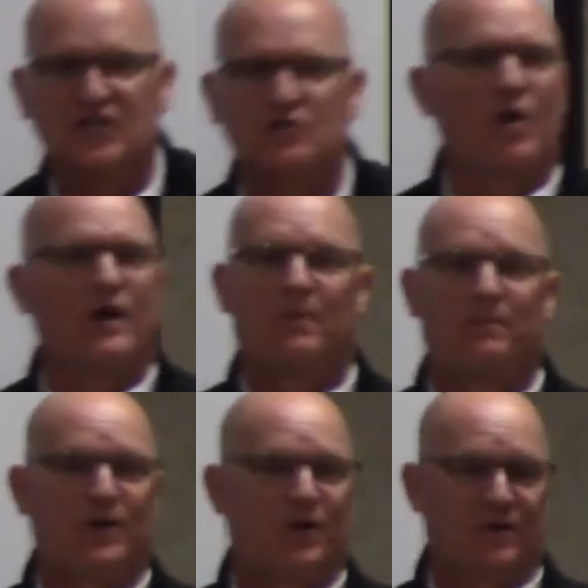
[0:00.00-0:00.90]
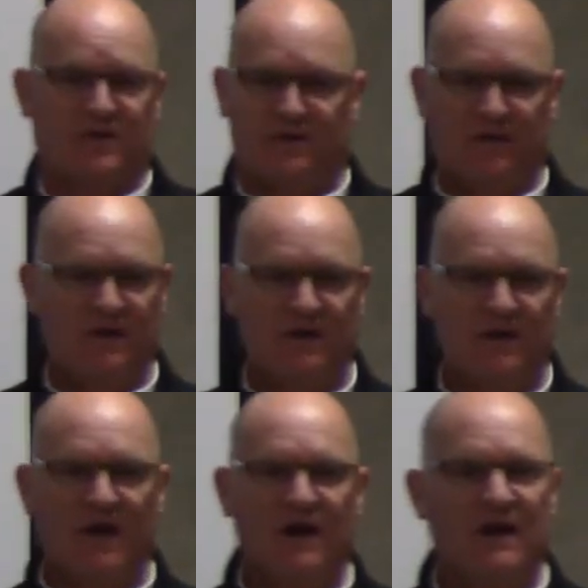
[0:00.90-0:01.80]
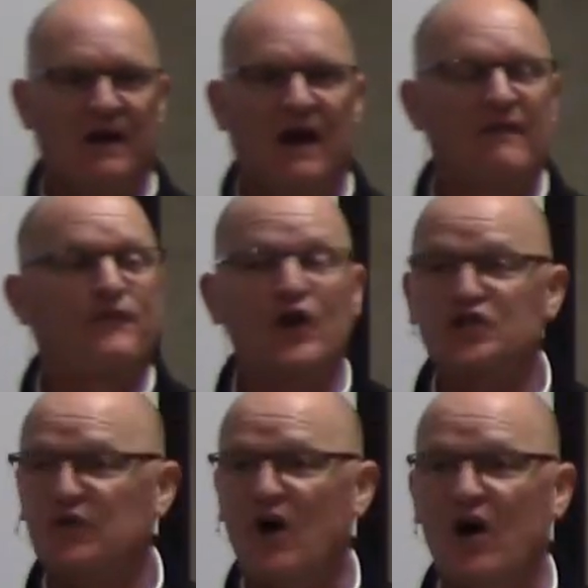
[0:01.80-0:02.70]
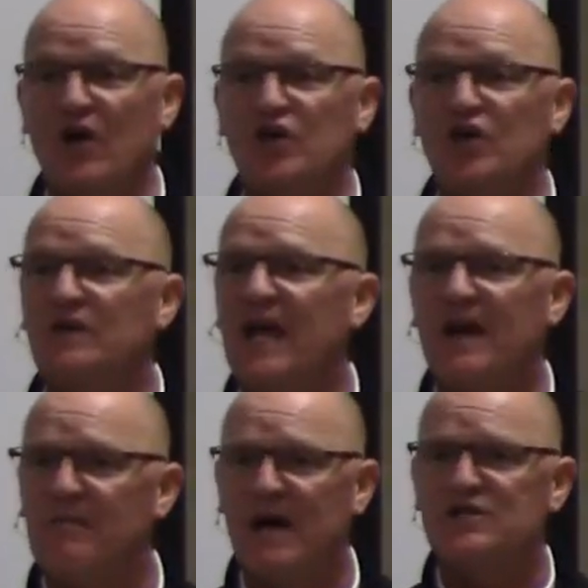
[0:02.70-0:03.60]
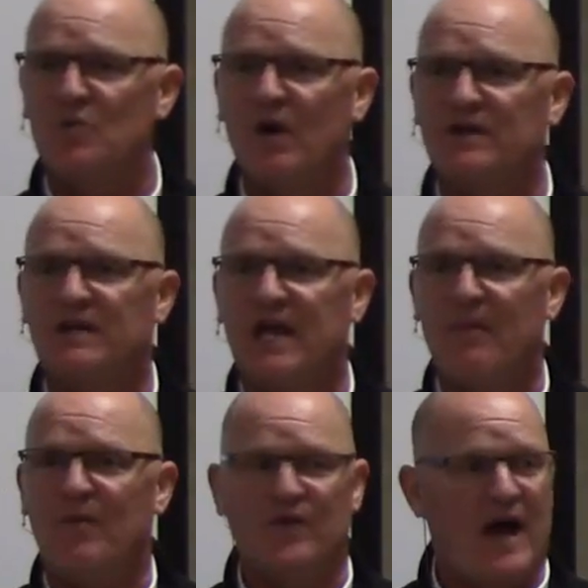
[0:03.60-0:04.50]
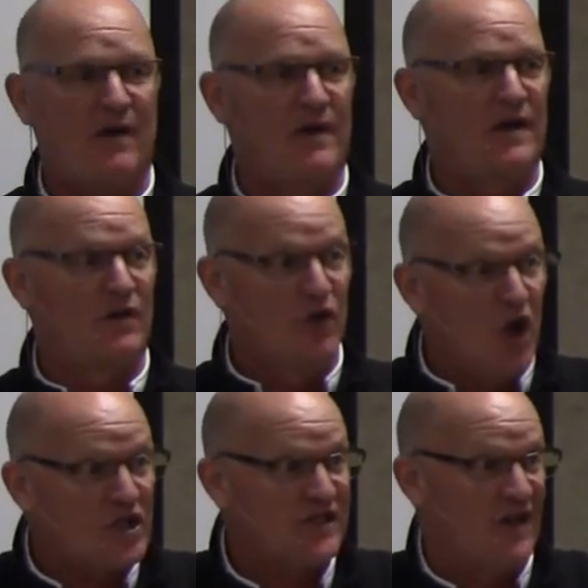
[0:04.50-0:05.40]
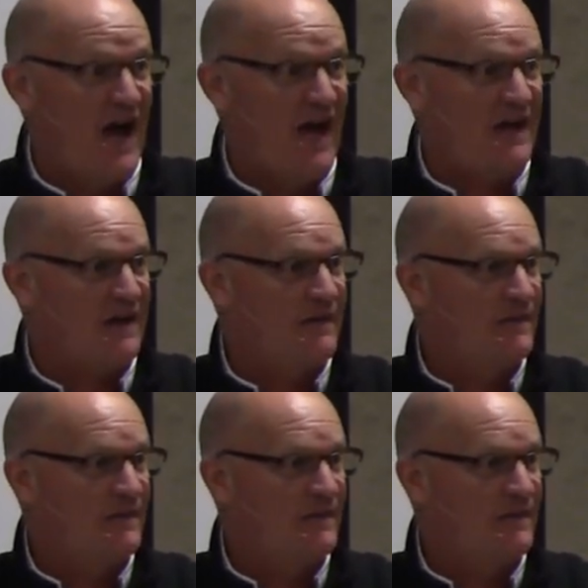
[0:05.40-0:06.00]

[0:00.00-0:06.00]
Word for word: just wanting to puke. First of all, you can't imagine what camel diarrhea looks like.